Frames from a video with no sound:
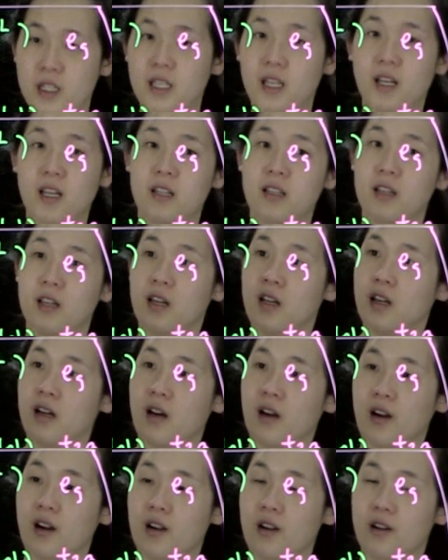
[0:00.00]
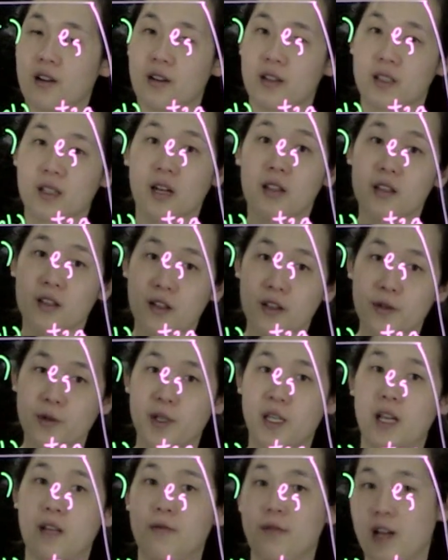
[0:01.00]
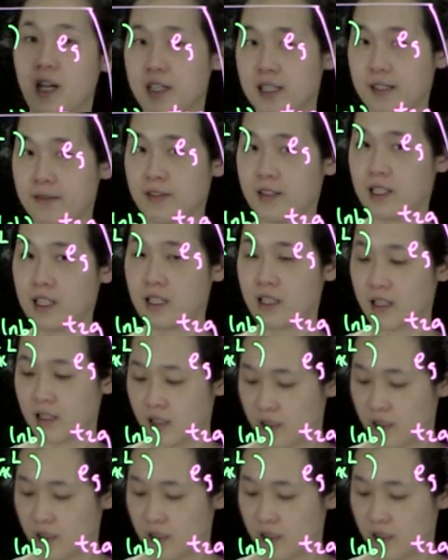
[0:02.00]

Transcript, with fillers: get our colors, we get reactivity.